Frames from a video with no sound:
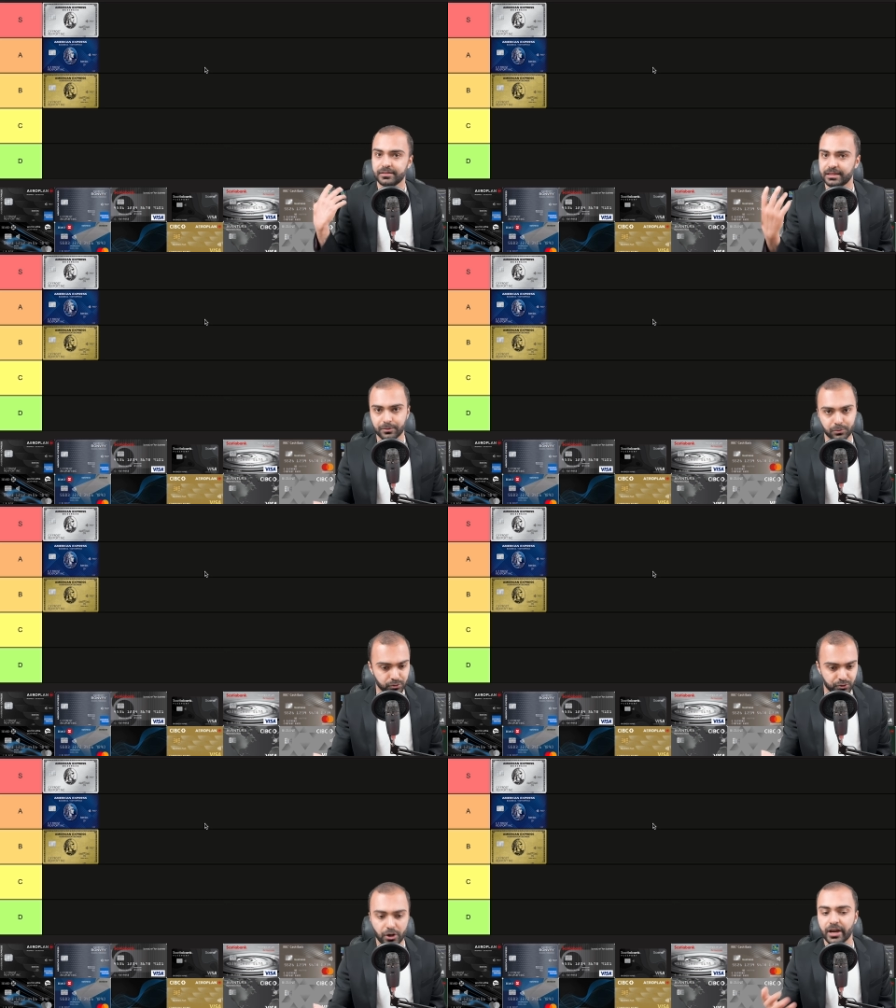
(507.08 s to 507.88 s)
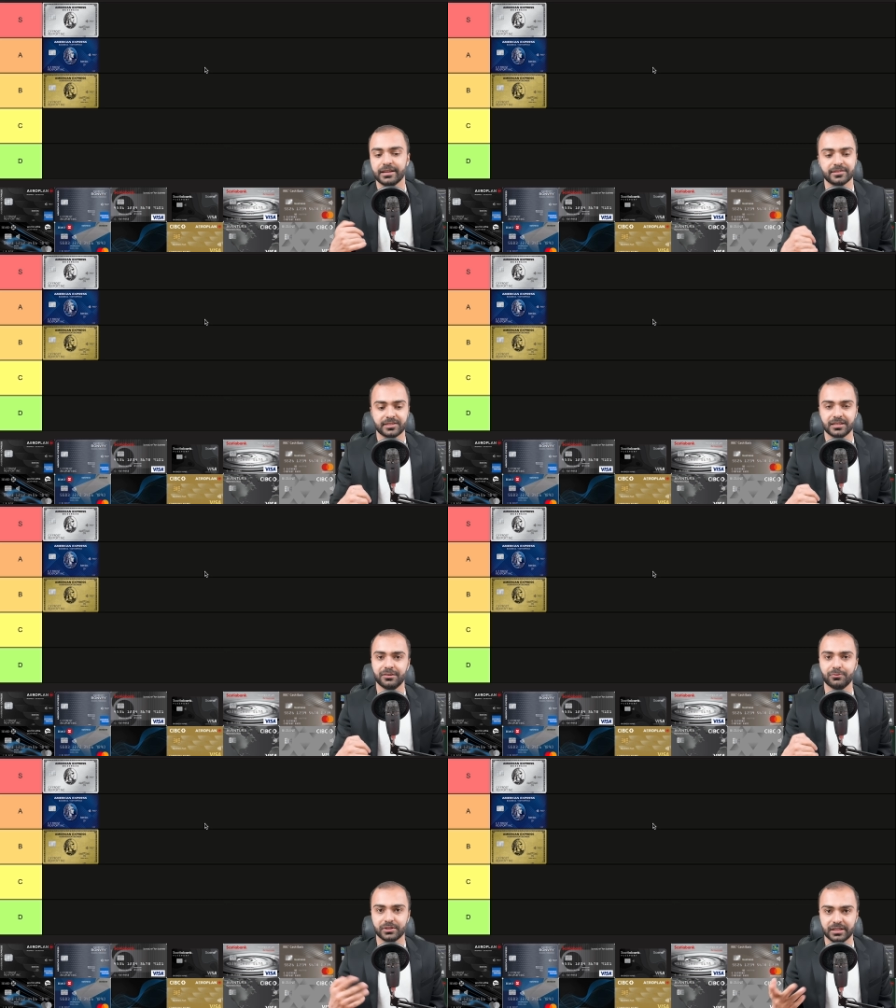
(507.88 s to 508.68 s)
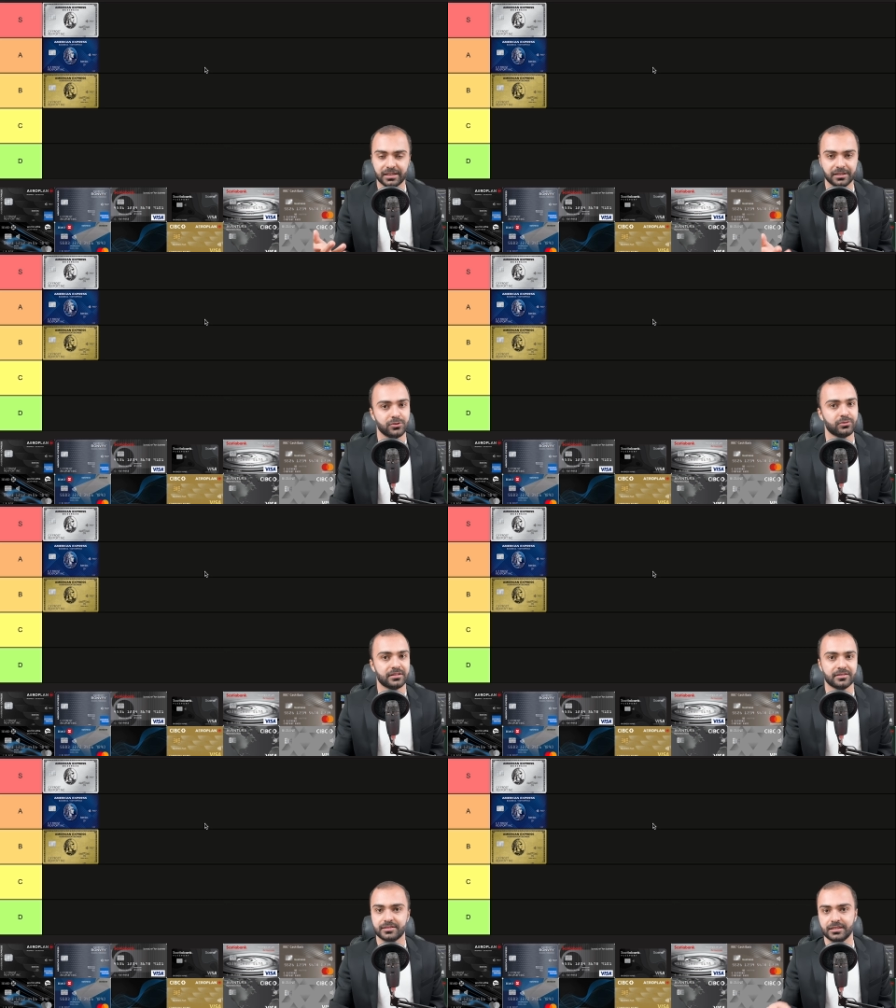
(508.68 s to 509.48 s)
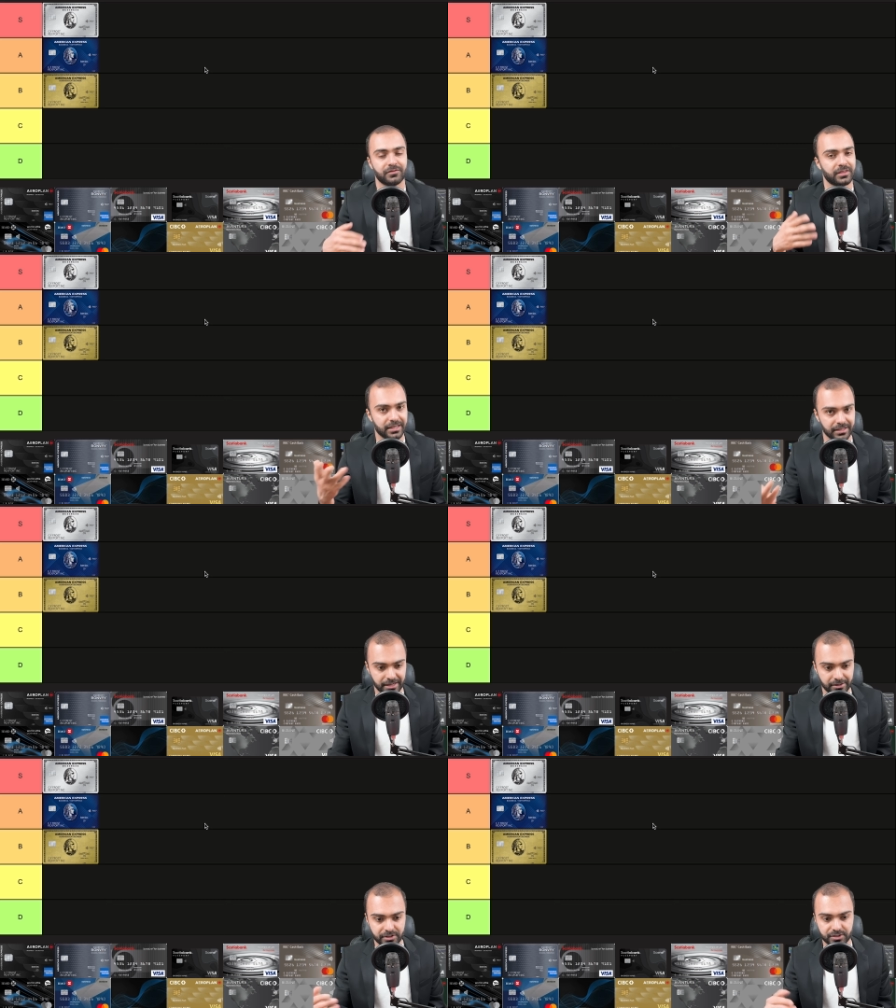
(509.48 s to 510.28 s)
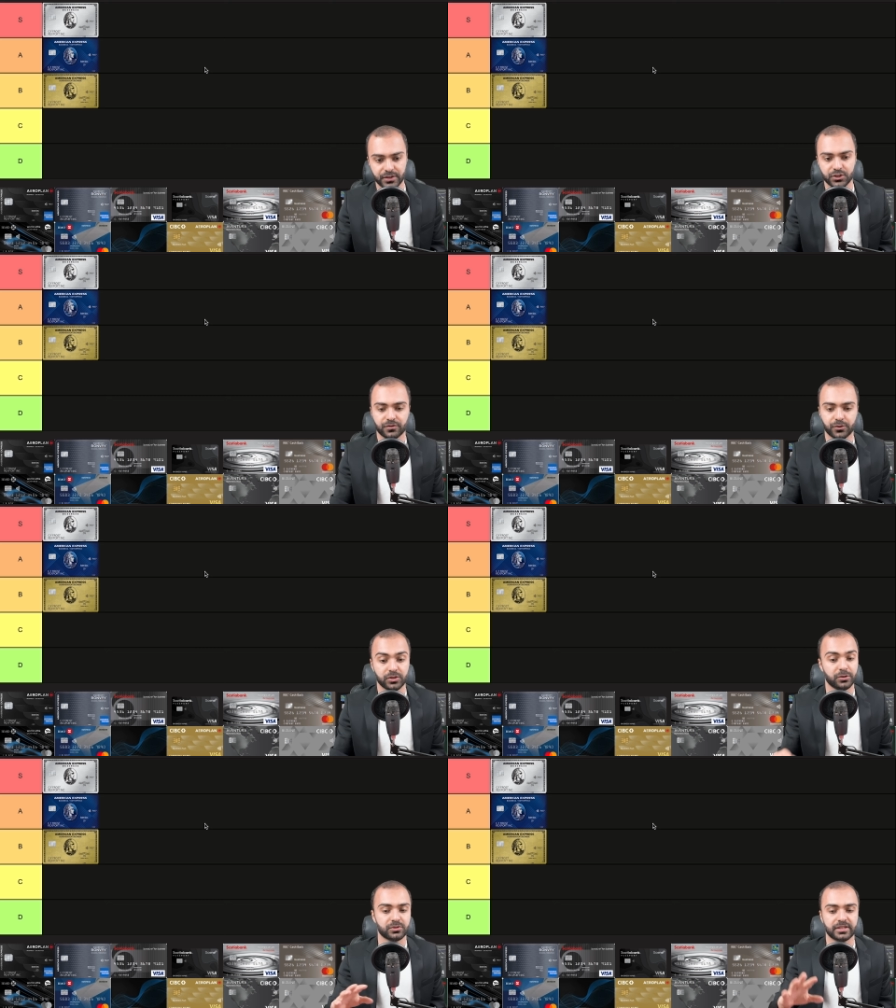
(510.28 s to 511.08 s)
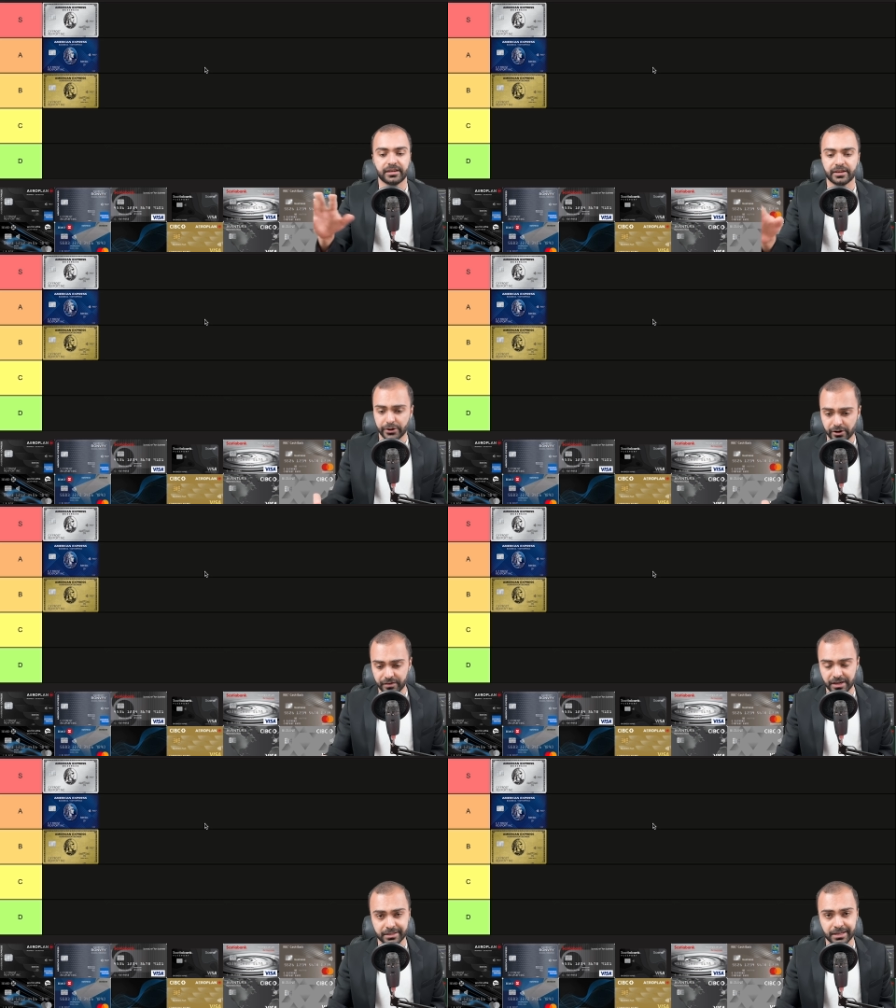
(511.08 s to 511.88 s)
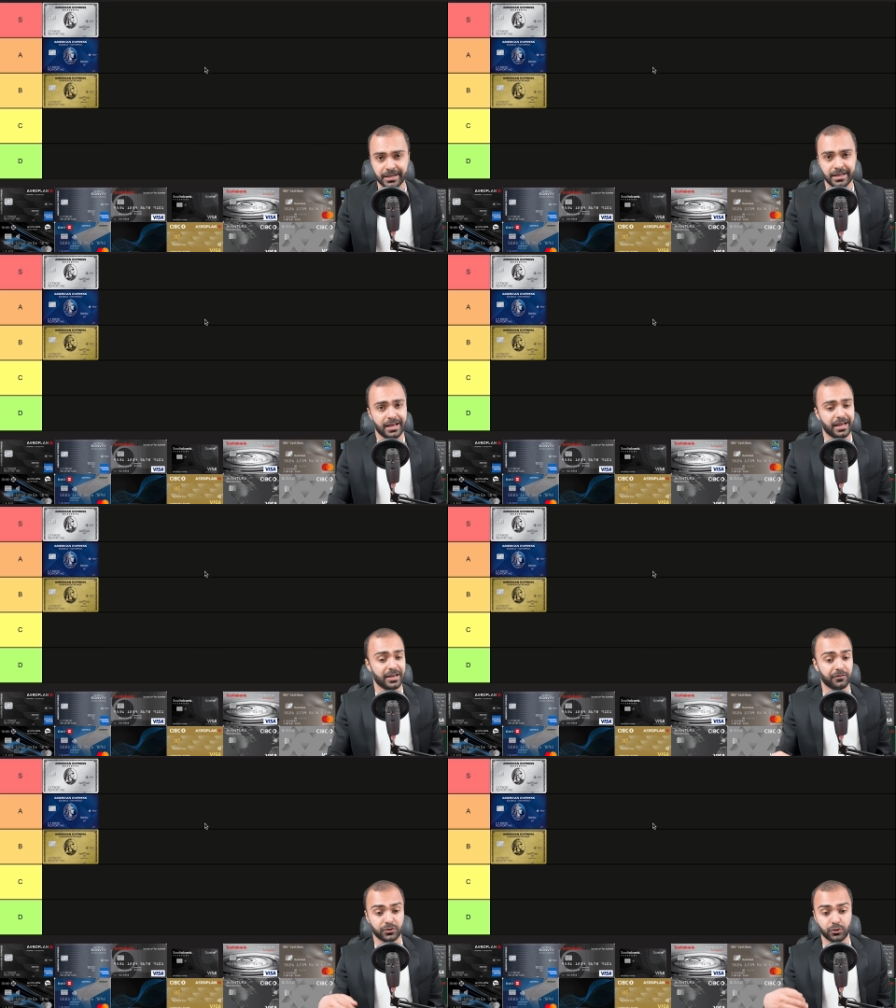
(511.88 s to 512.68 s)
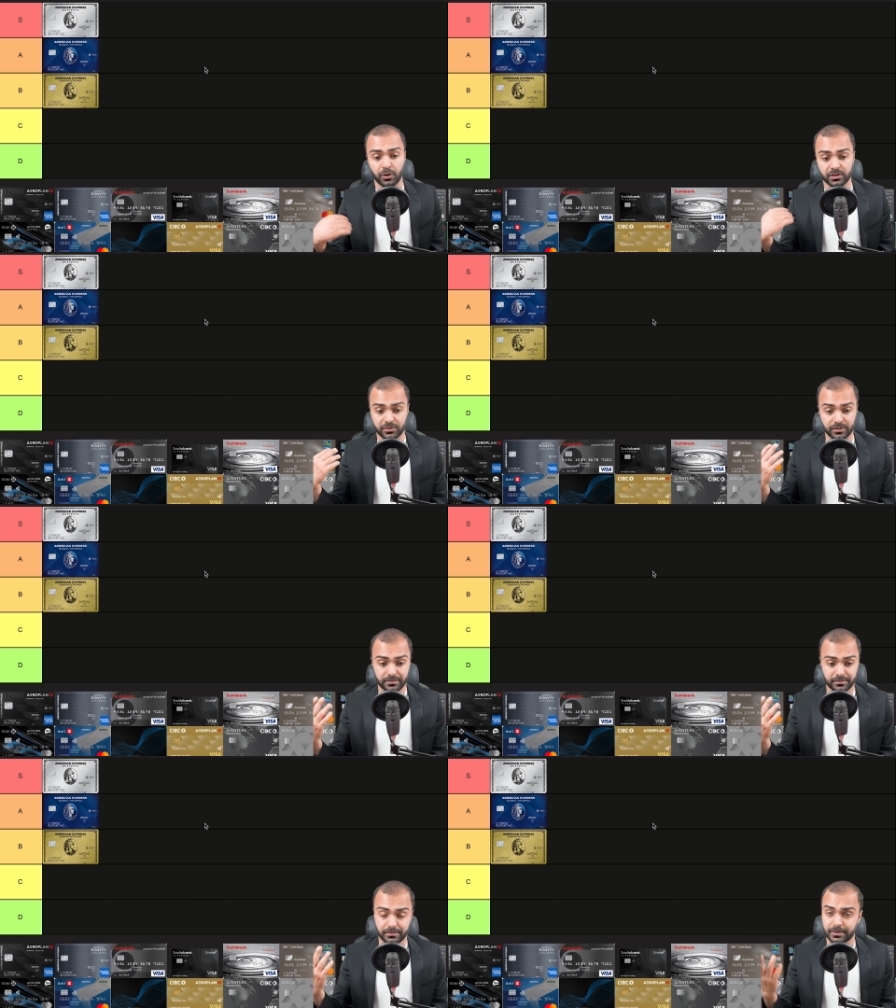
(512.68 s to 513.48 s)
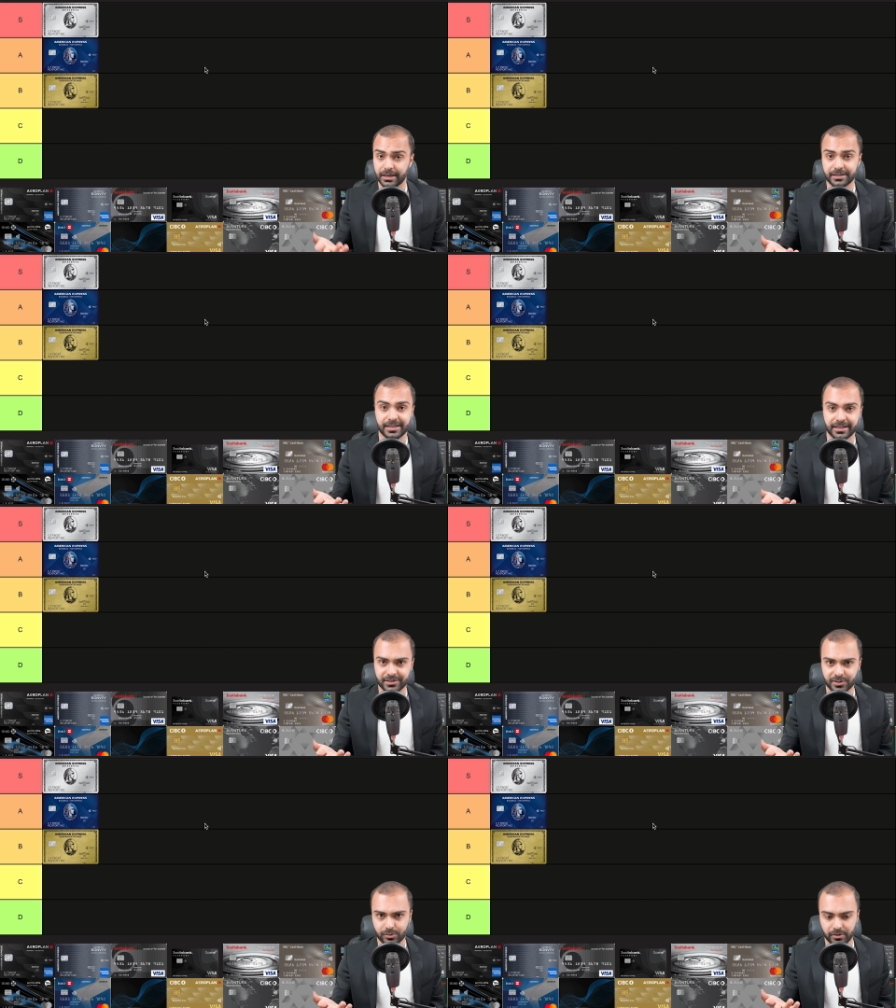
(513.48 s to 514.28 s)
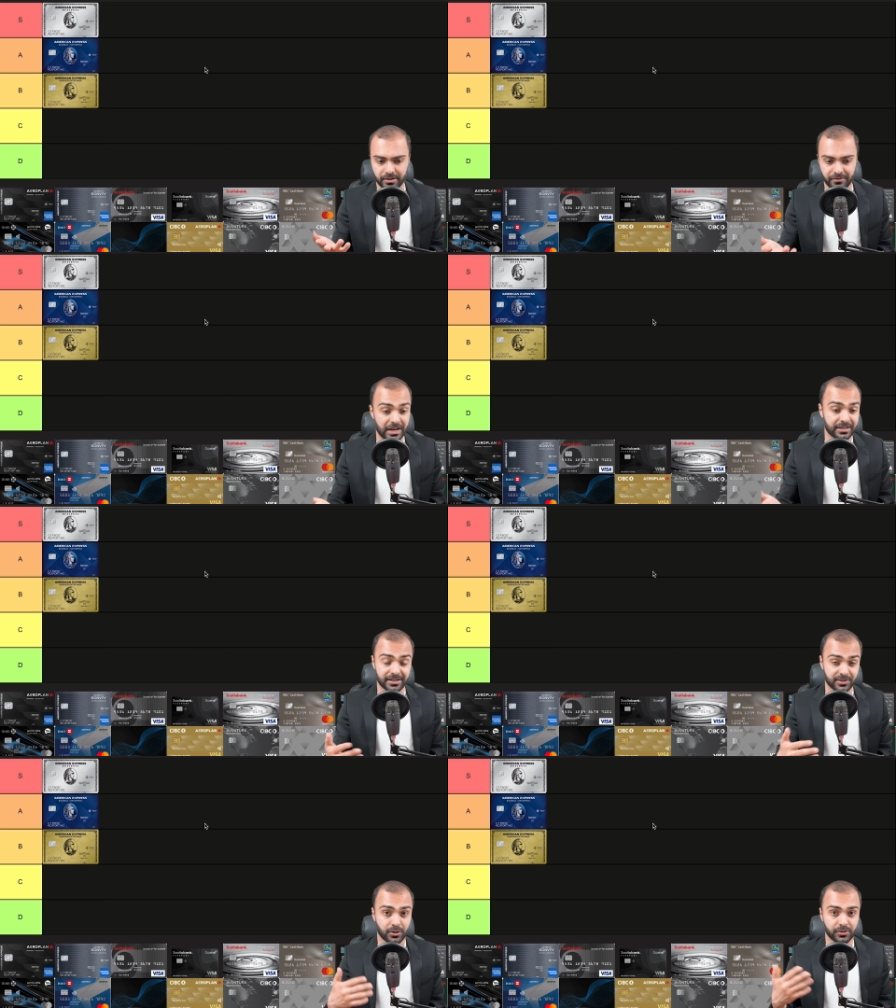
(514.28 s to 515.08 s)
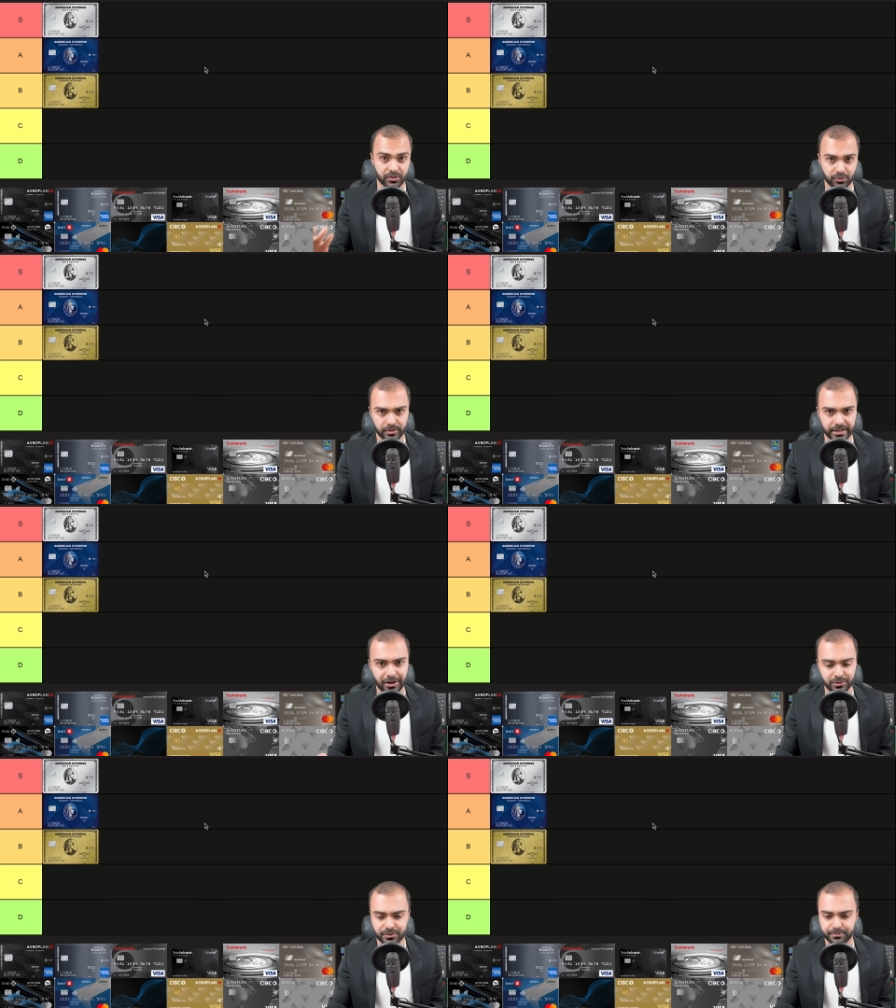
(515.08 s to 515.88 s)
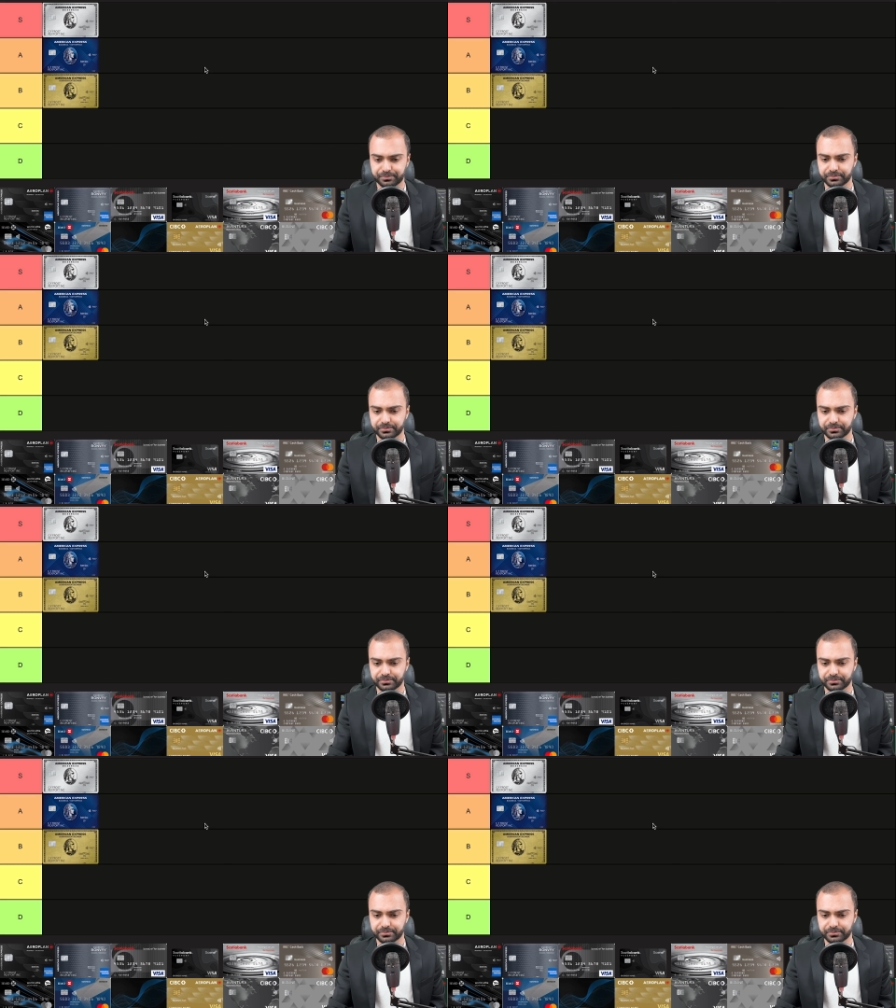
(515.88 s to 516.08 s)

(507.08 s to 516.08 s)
they will try and see what they can do and see if they can get a reservation for you. They will take care of it. If you want to get tickets to an event that is already sold out